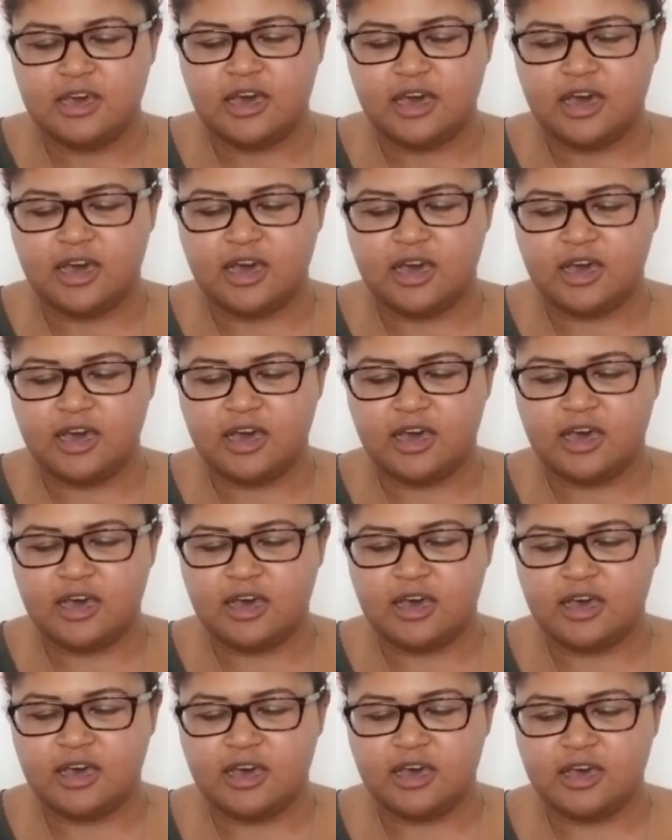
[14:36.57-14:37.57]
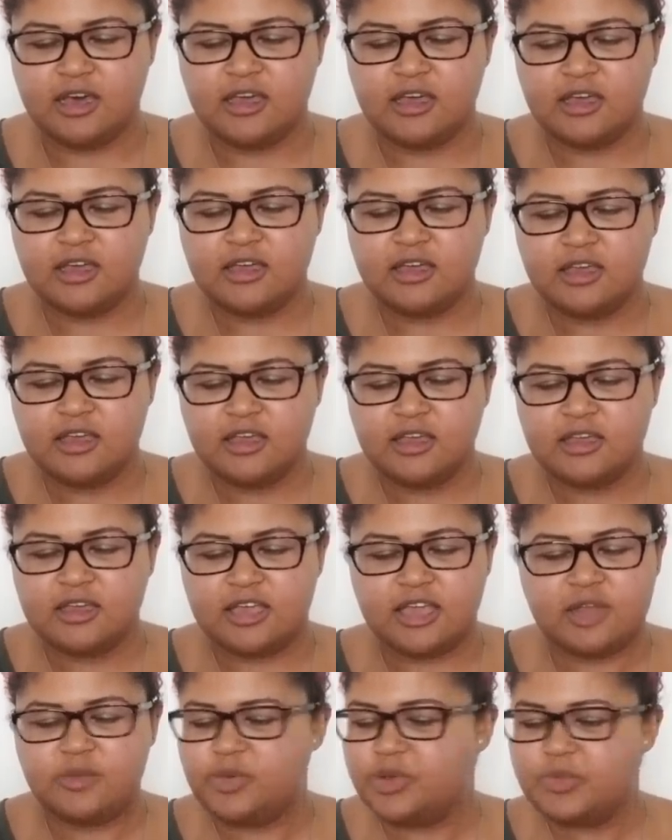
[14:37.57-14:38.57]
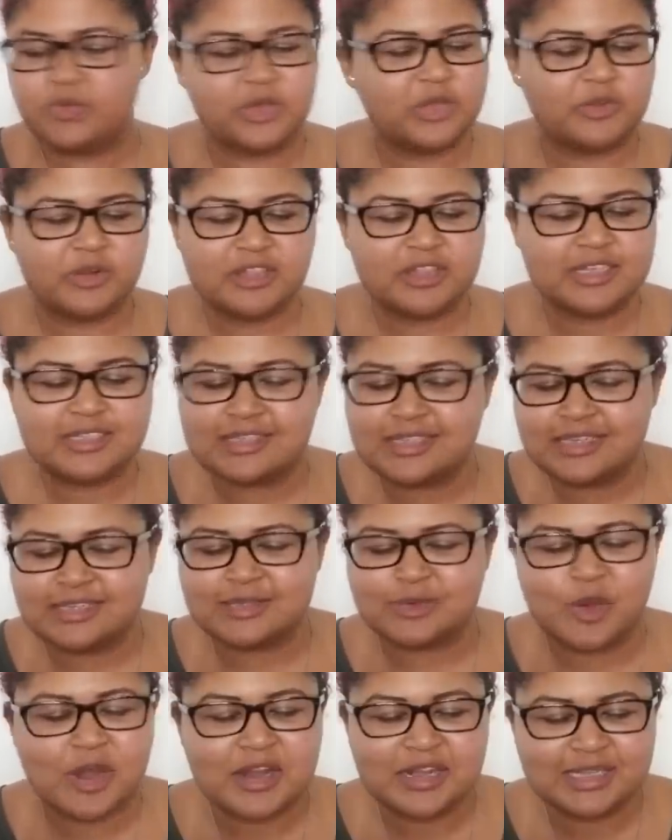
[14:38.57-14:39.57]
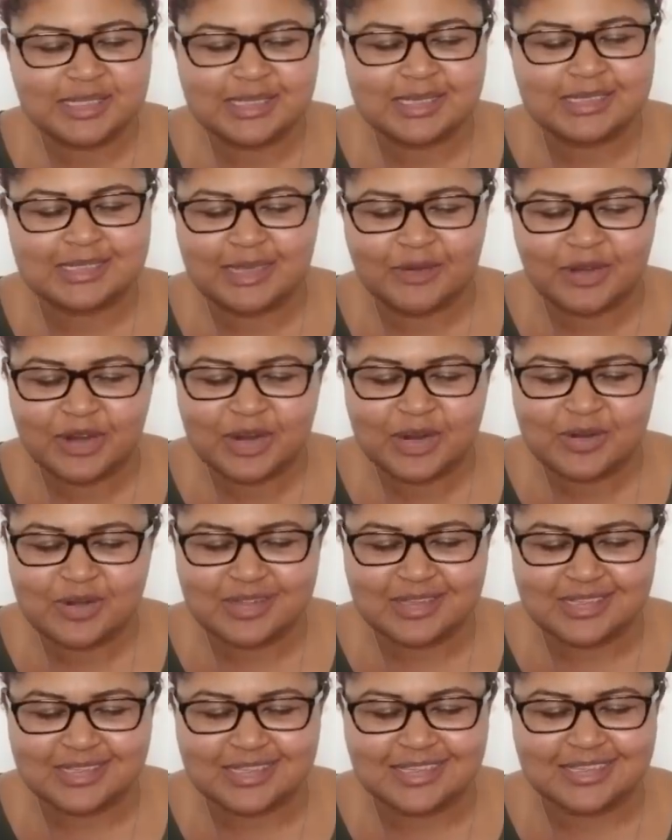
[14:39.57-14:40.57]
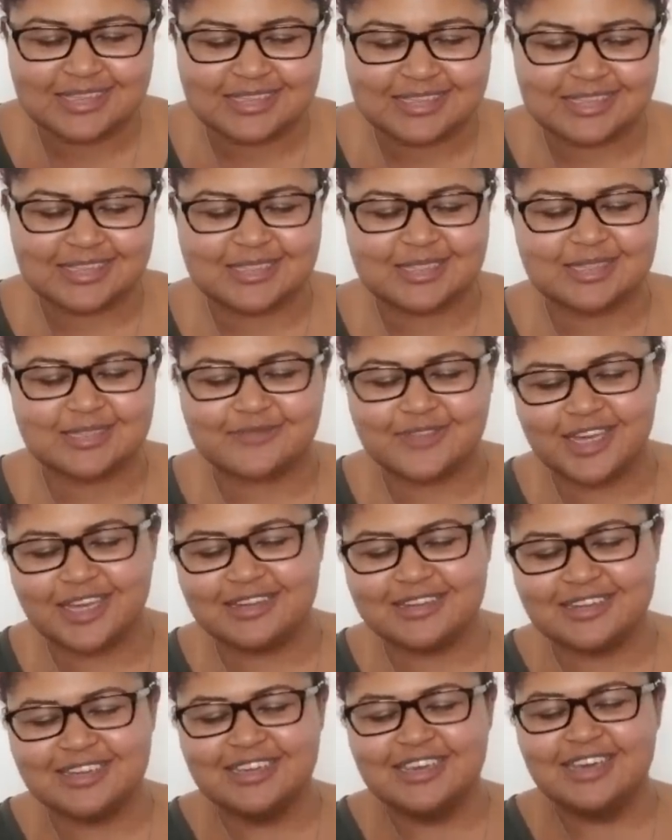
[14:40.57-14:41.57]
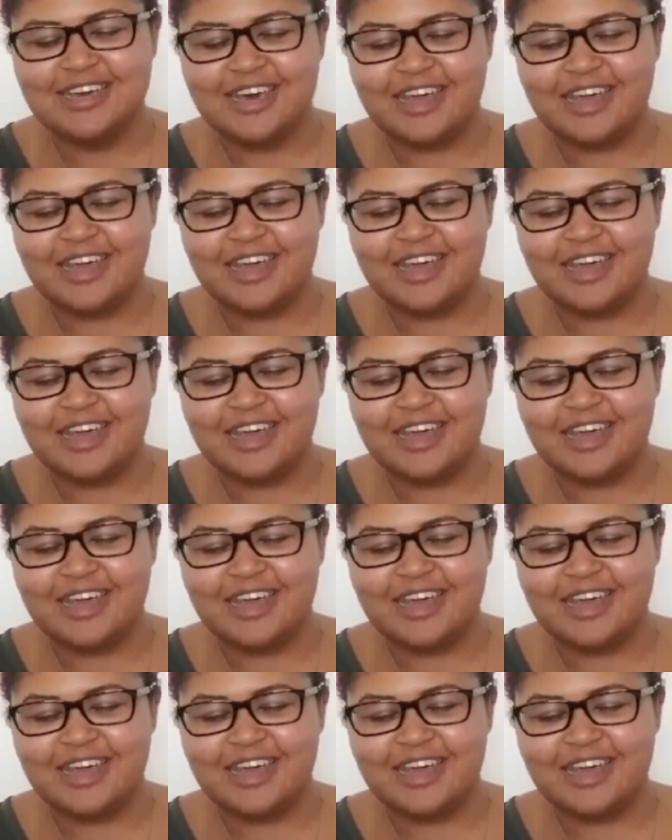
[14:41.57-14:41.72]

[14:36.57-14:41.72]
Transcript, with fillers: Uh, can't pinpoint where this is. Where is this? I want to know where this is. This is fun.